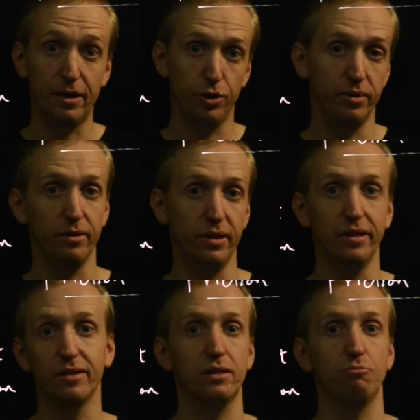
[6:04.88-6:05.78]
action
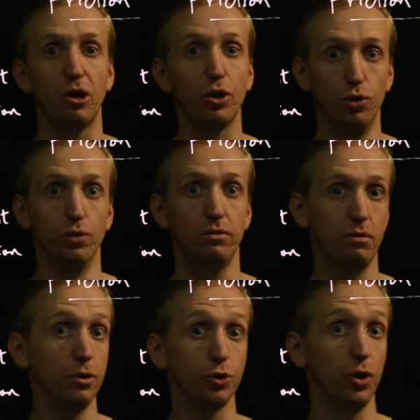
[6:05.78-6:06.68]
is a
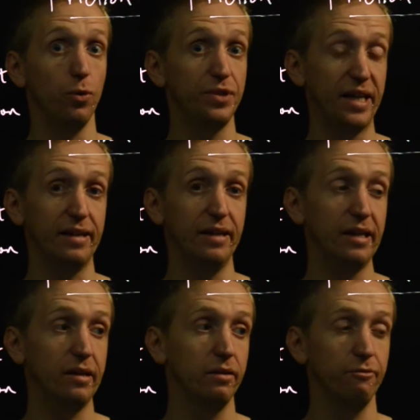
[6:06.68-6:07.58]
good control
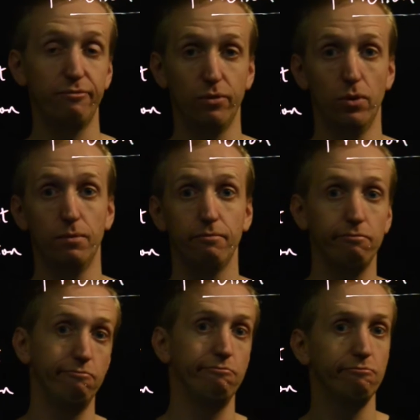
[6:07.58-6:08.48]
technique for
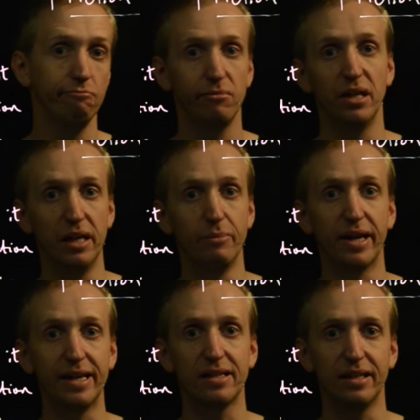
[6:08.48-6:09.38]

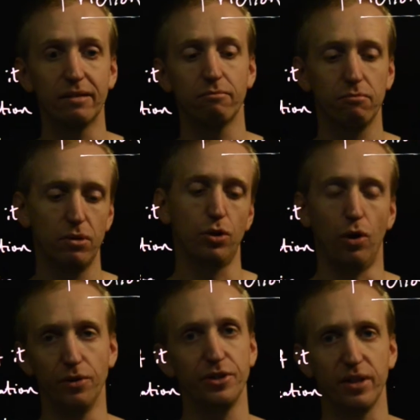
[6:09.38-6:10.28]
eliminating
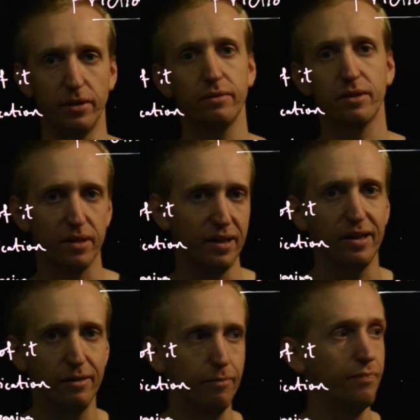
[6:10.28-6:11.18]
constant
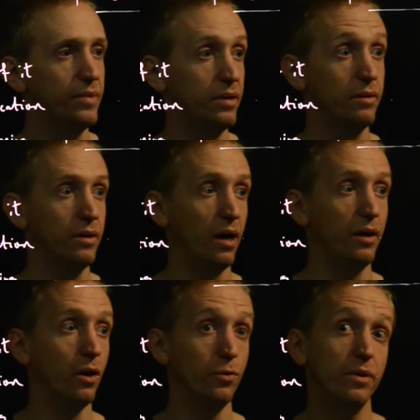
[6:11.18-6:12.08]
um,
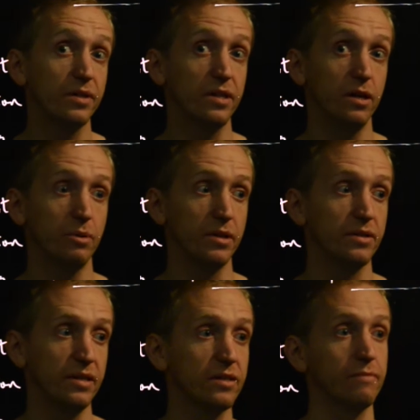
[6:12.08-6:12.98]
unknown
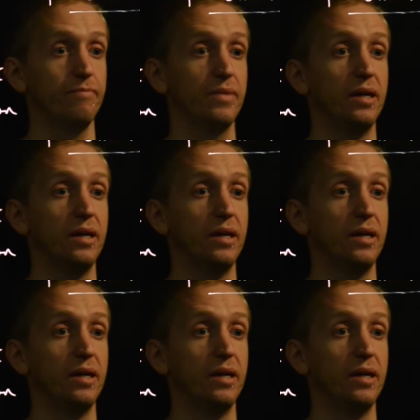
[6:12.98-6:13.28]
disturbances.